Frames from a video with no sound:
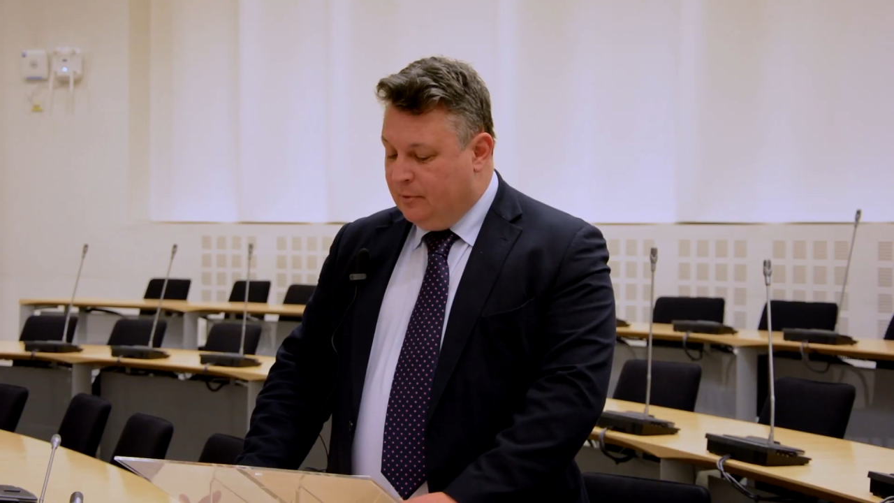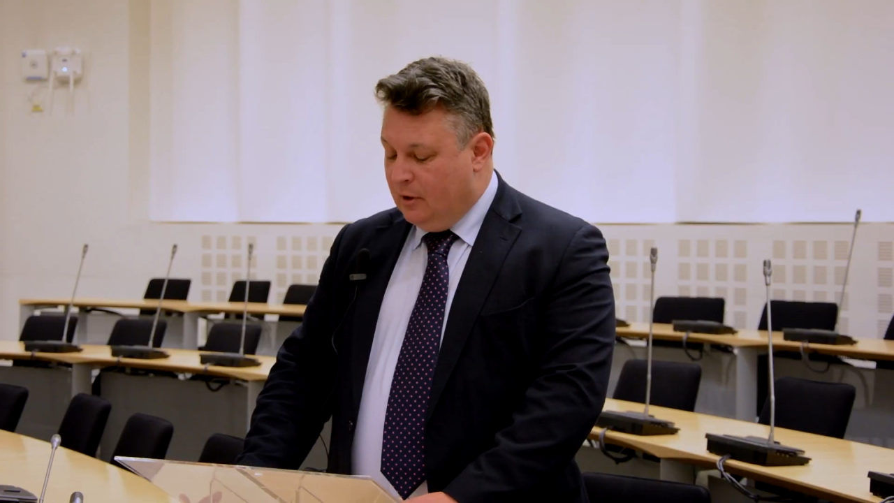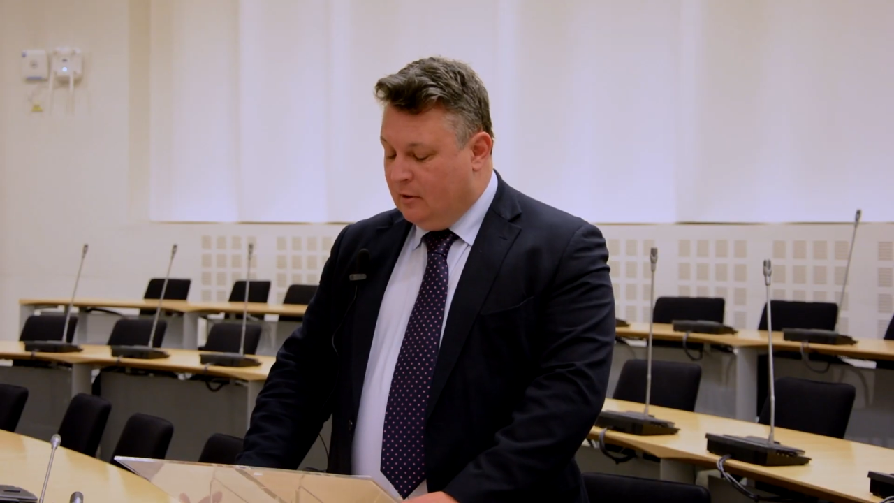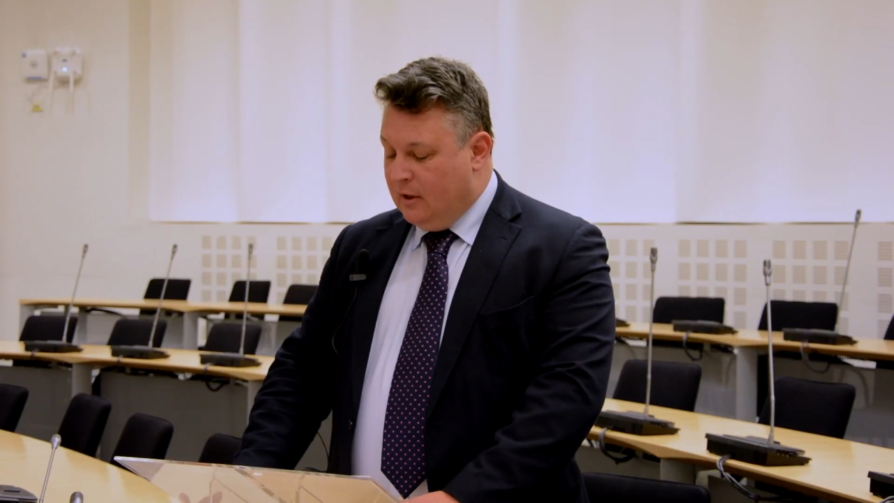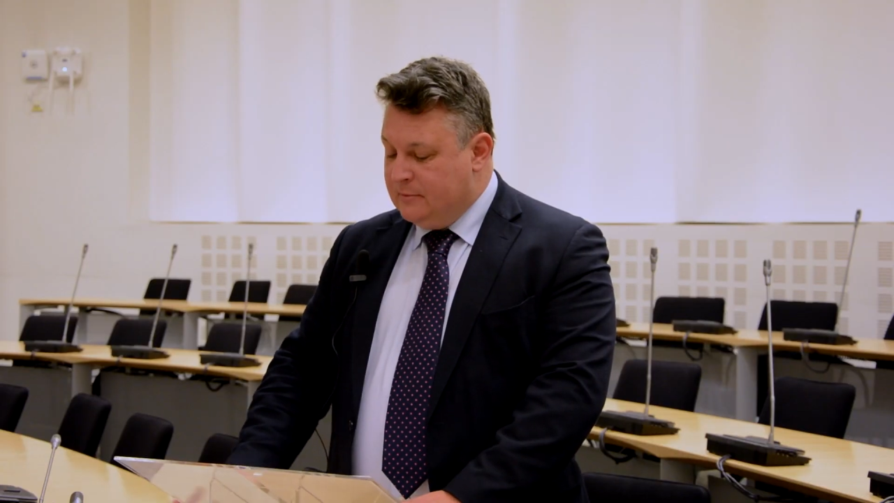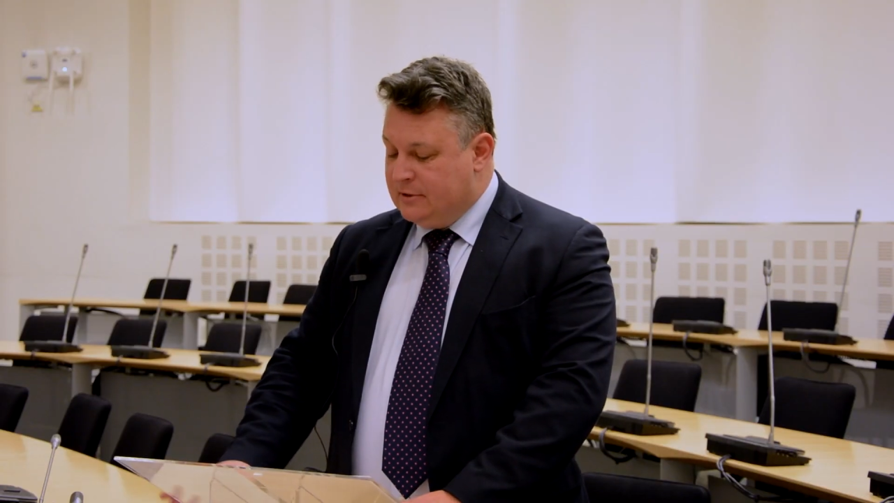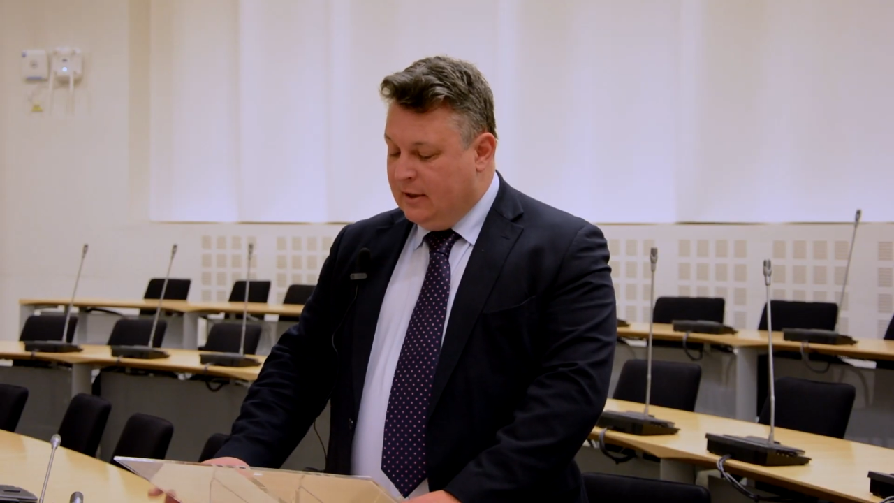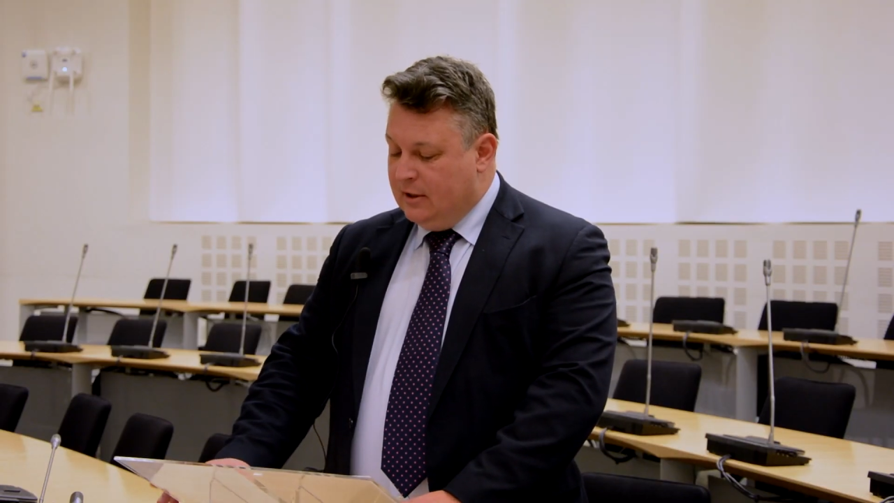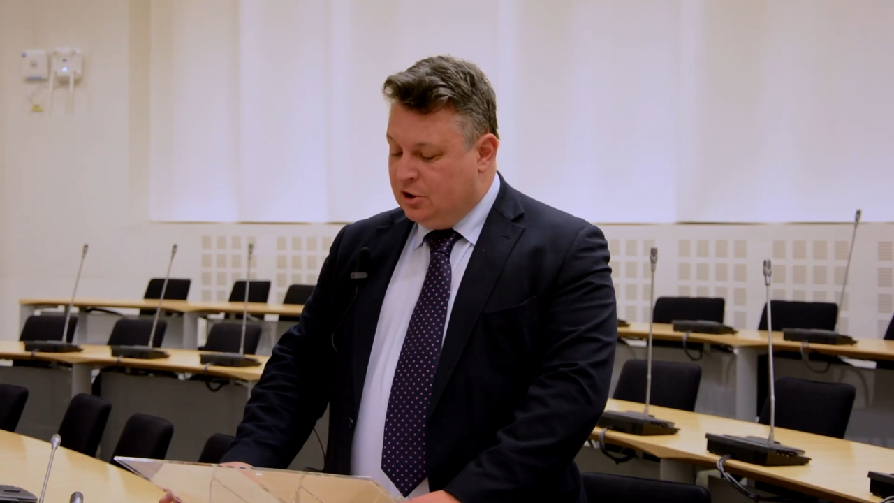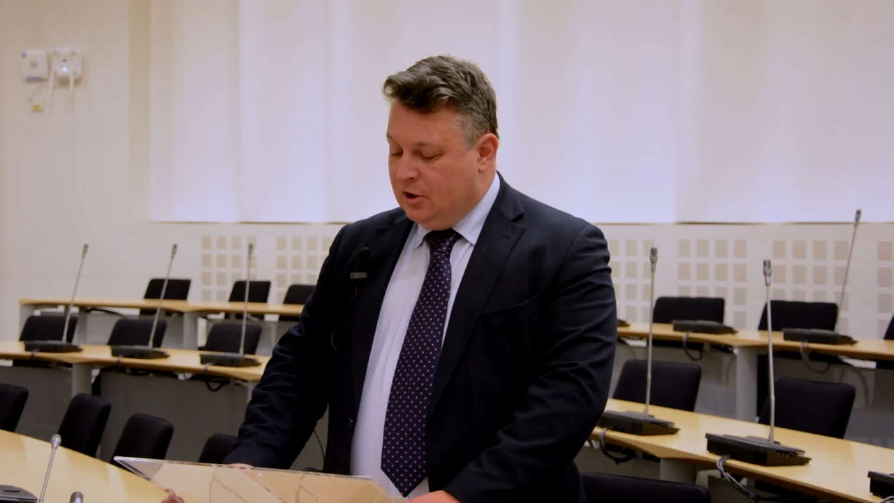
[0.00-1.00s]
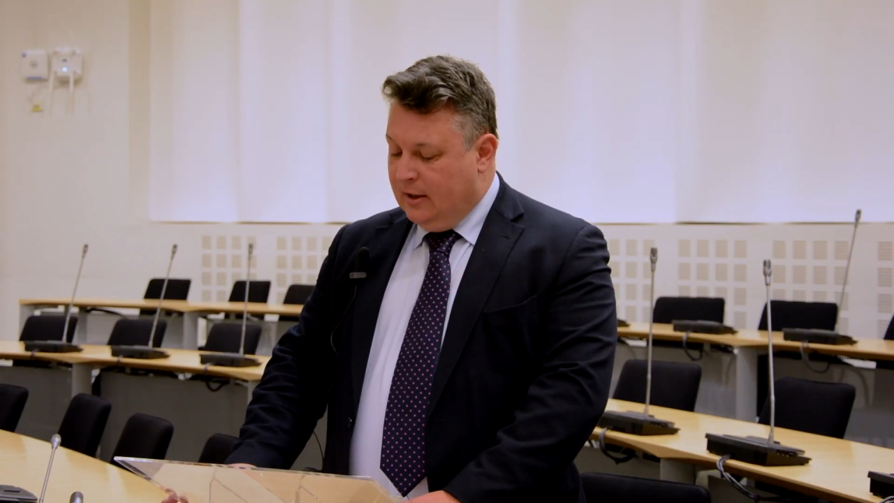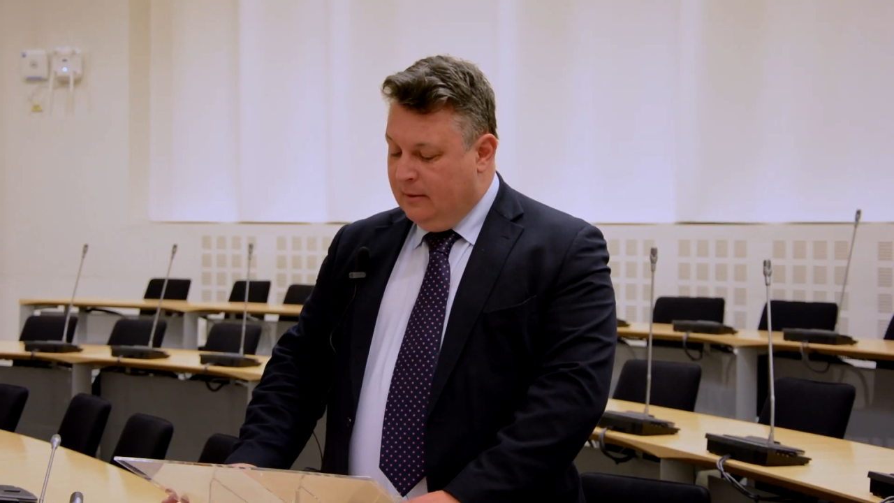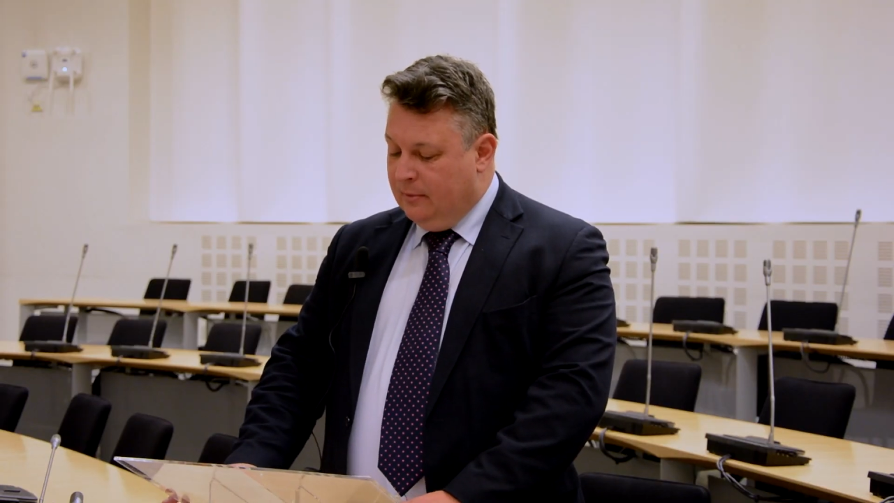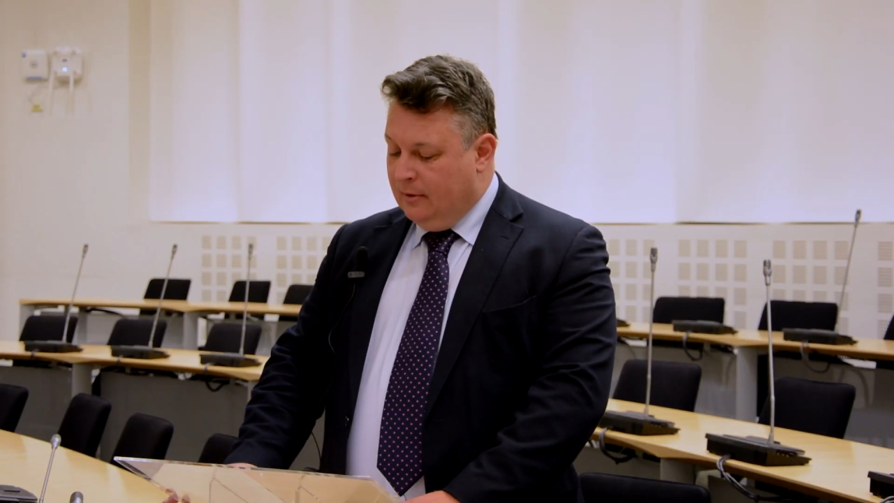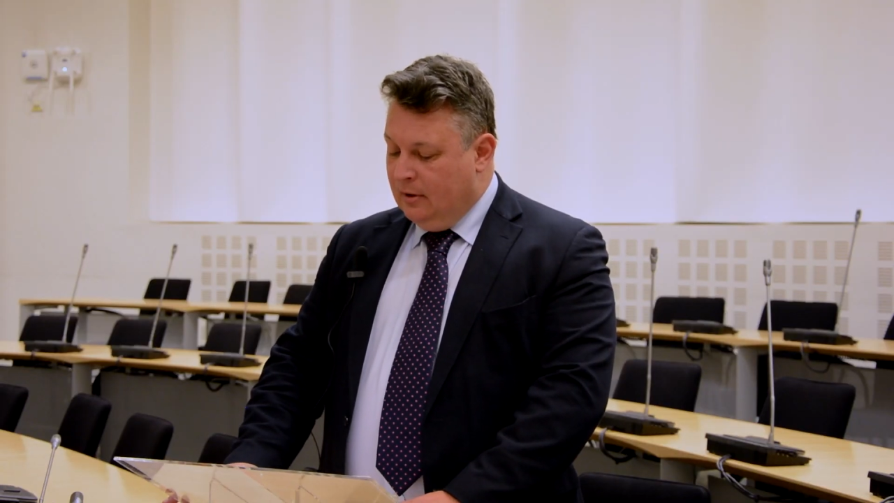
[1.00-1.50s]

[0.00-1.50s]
programmes take shape,